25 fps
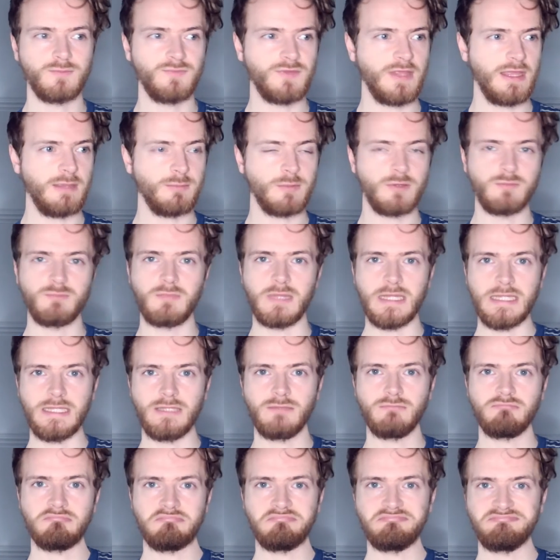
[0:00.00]
demon
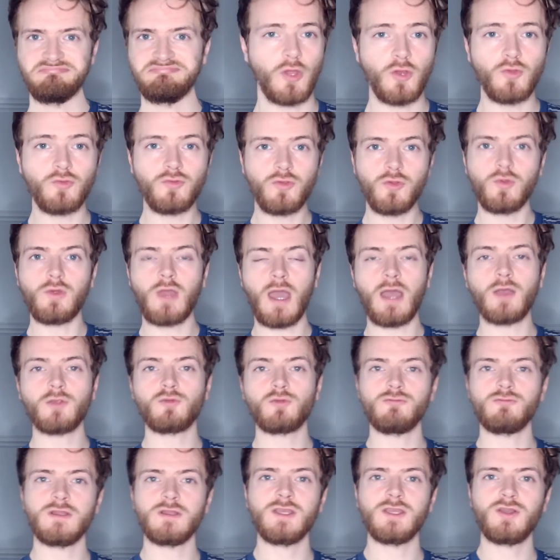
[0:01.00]
meat, those two
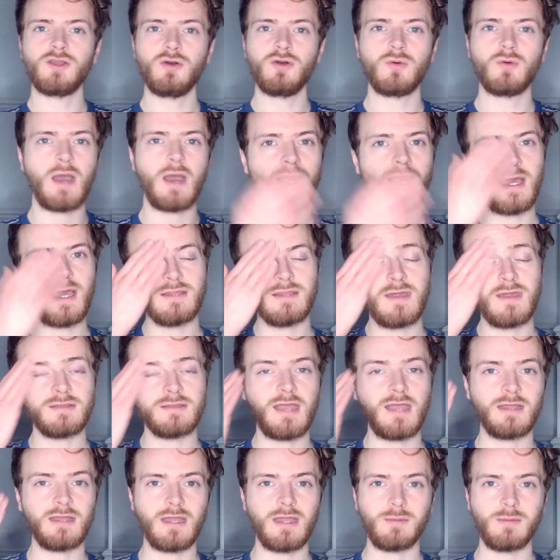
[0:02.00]
guys were really cool. I liked their
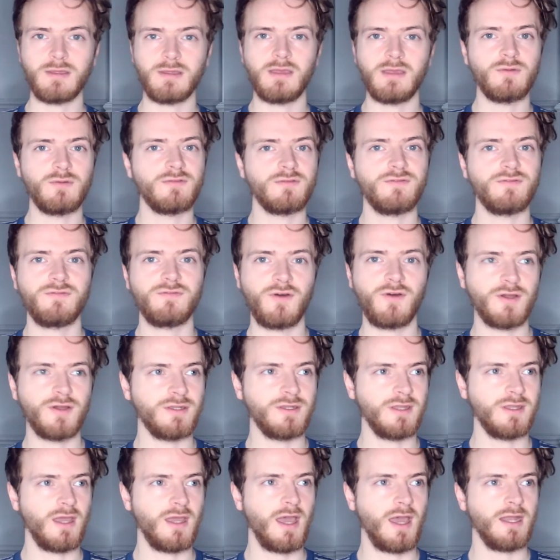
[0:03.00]
dynamic. It was
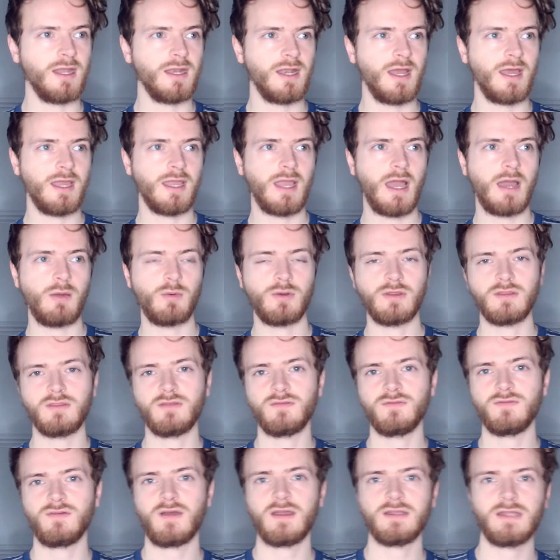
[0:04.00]
fun. And, like, I wanted
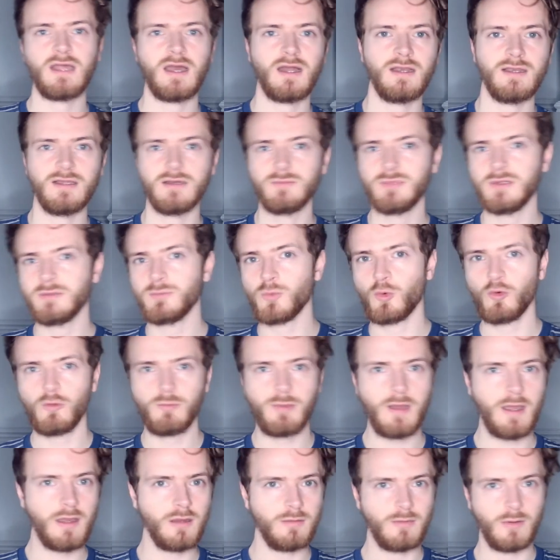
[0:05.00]
to find out a little bit more
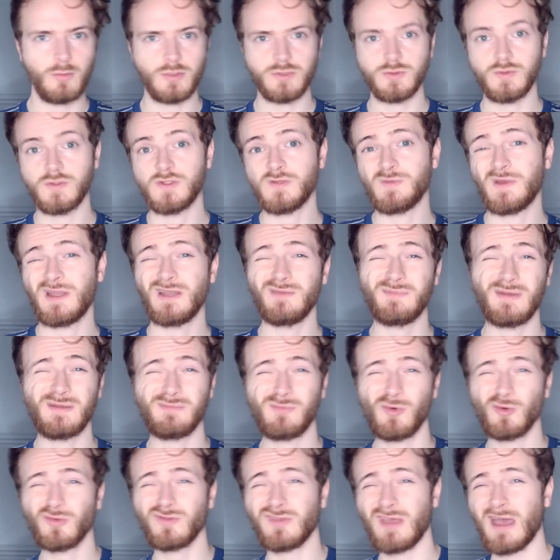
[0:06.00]
about them. I wish we'd spent a
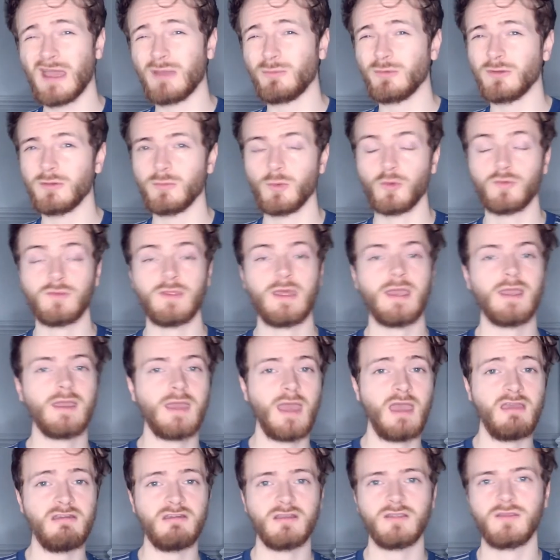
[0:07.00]
bit more time with them because they had
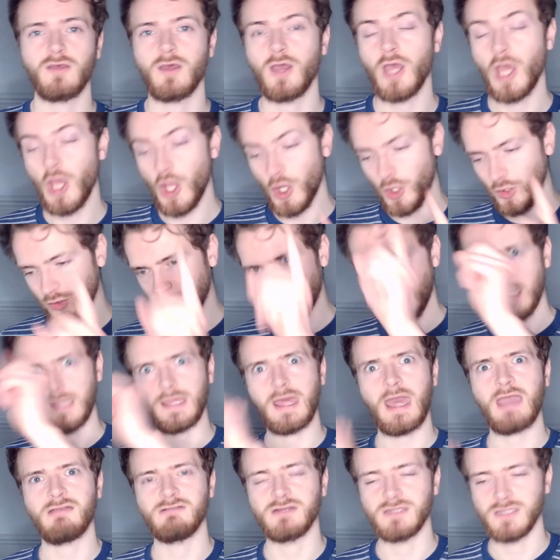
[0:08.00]
character,
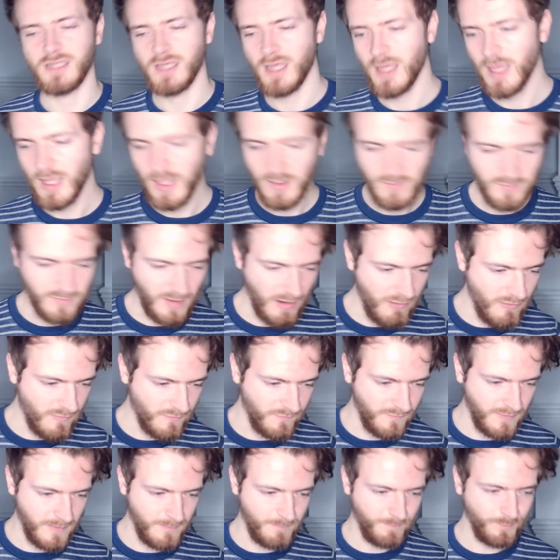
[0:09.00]
unlike Heron.
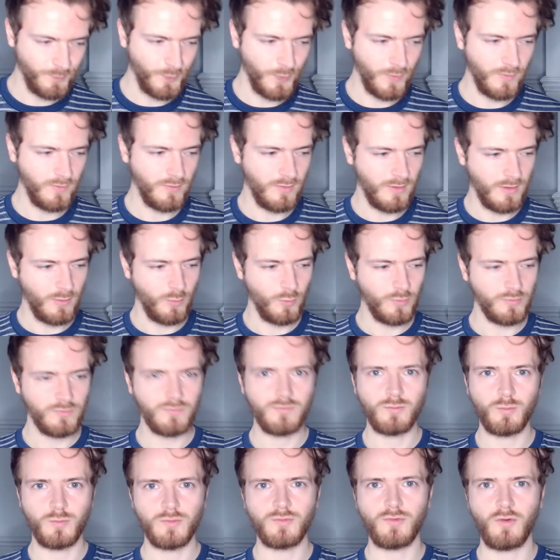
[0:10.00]
Seraphim
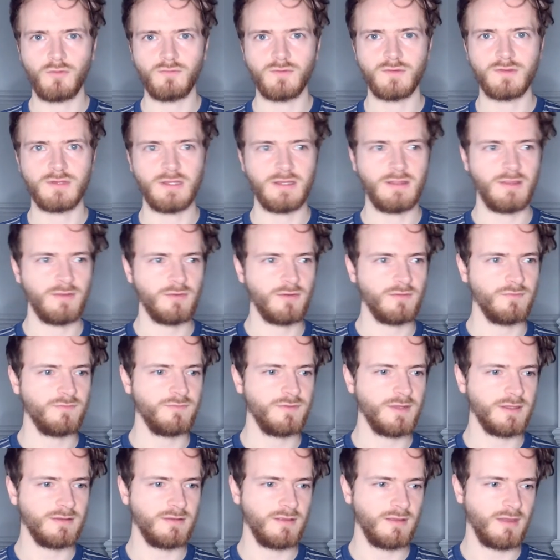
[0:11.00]
was obviously this
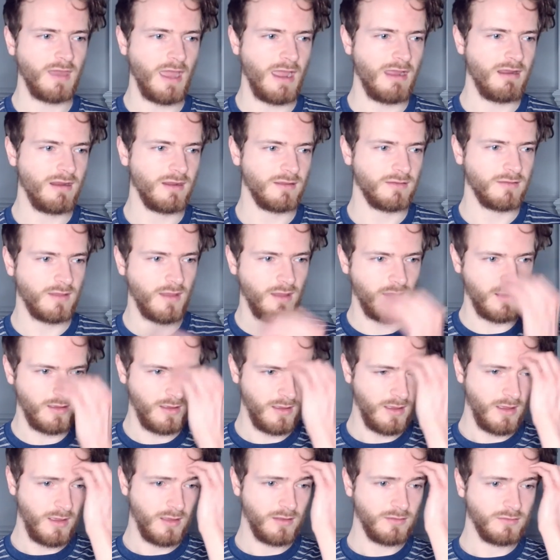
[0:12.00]
conflicted character
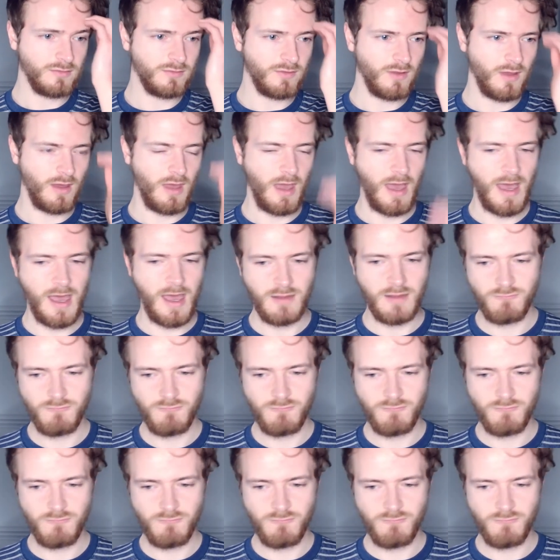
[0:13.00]
that